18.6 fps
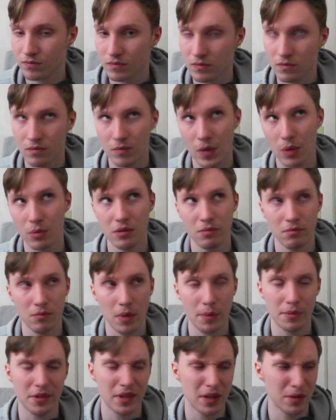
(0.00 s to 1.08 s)
Maybe
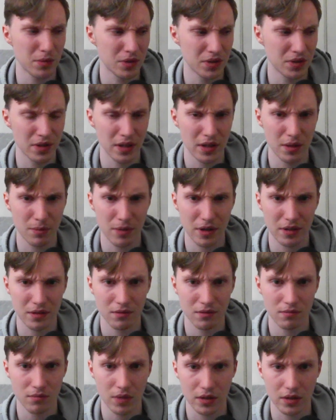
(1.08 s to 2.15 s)
sandwich is not the best
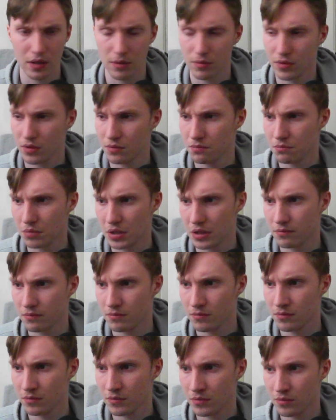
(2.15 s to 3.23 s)
example, but
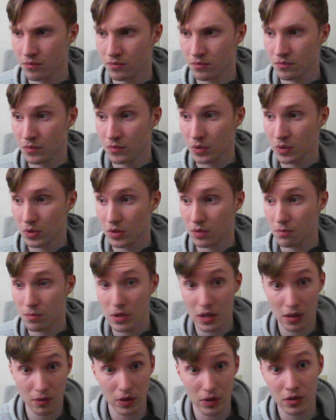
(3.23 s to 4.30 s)

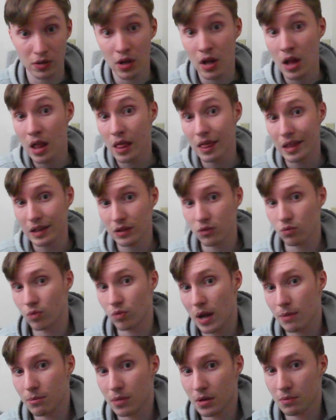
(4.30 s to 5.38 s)
speaking of which, let's
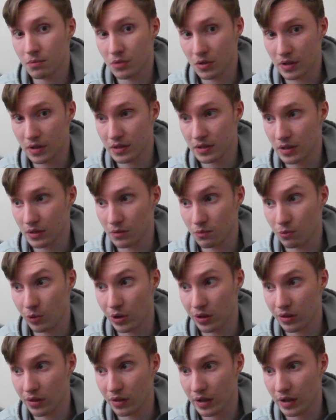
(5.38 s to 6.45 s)
wrap up your essay
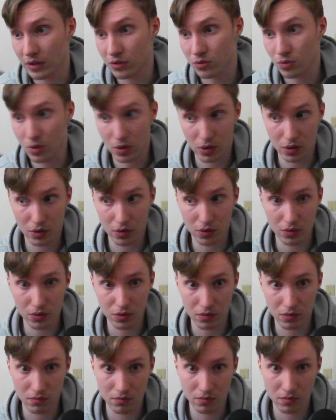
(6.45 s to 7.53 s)
with a strong
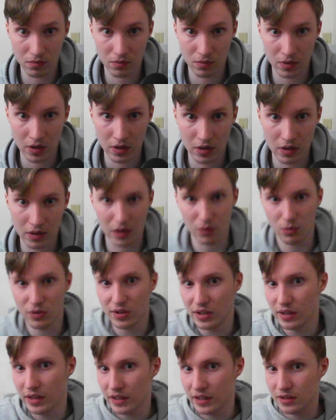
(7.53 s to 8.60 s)
conclusion that really
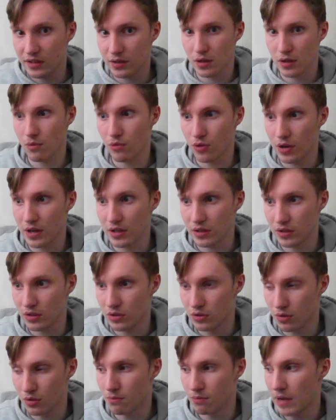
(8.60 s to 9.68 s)
like summarizes
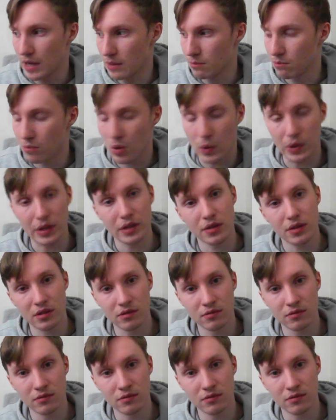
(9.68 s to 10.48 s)
your main points.